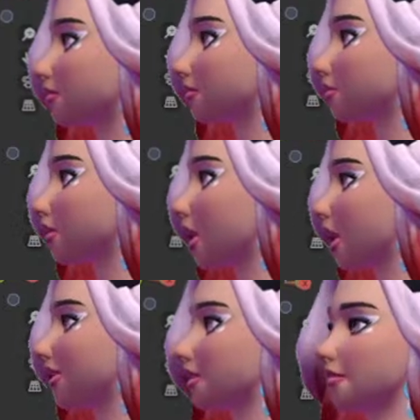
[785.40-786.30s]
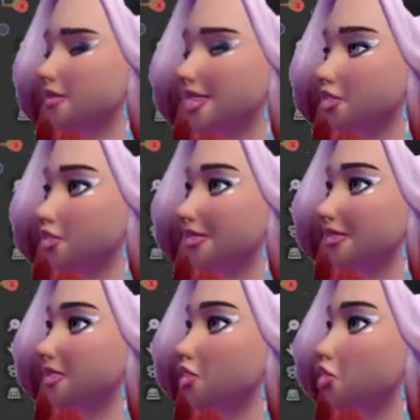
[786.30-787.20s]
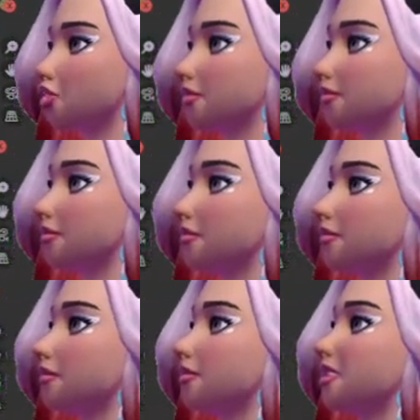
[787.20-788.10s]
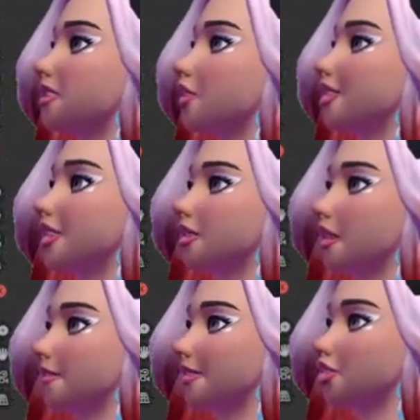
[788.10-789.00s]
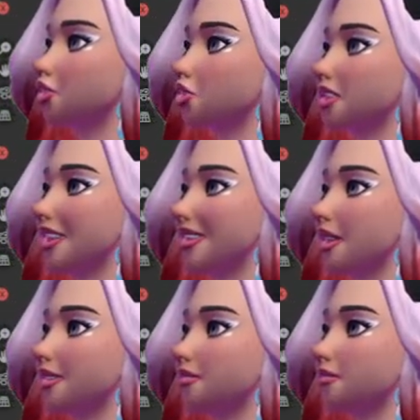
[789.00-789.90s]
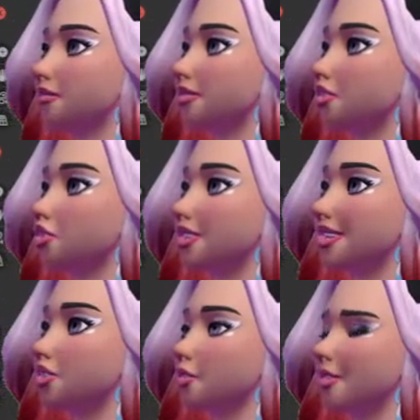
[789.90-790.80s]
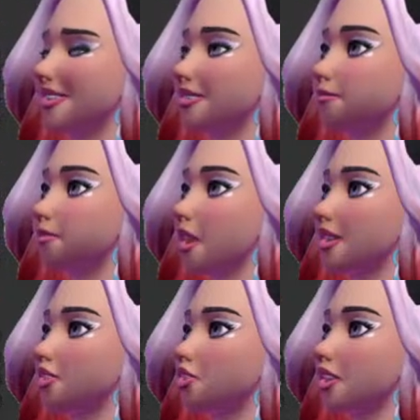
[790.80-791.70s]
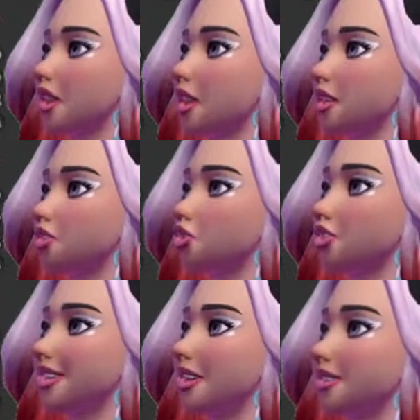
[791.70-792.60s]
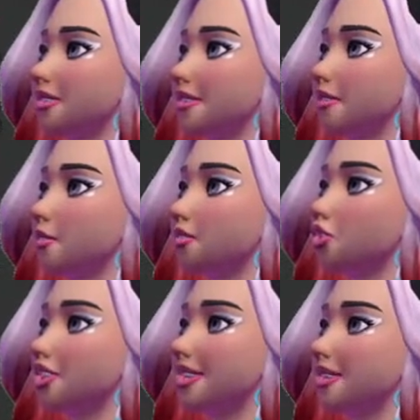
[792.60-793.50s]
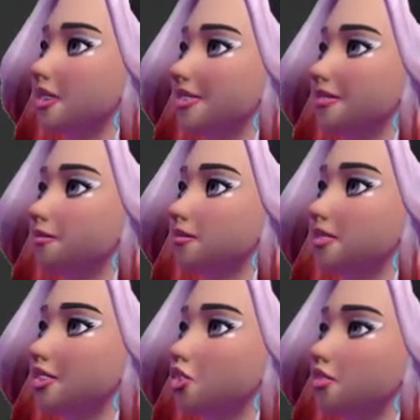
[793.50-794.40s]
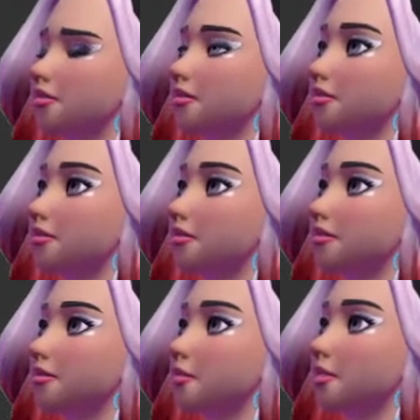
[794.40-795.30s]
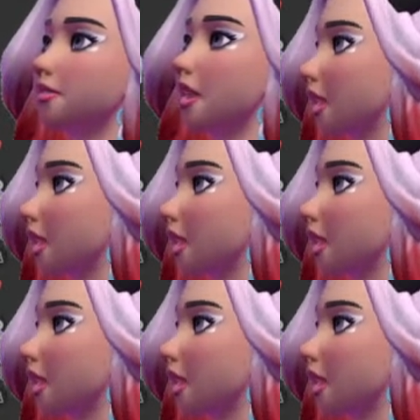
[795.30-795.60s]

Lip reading: applying physics to Gary Clough physics, okay? And here's where the magic should happen. This is going to be quite difficult to see for now, but I just thought I'll put on.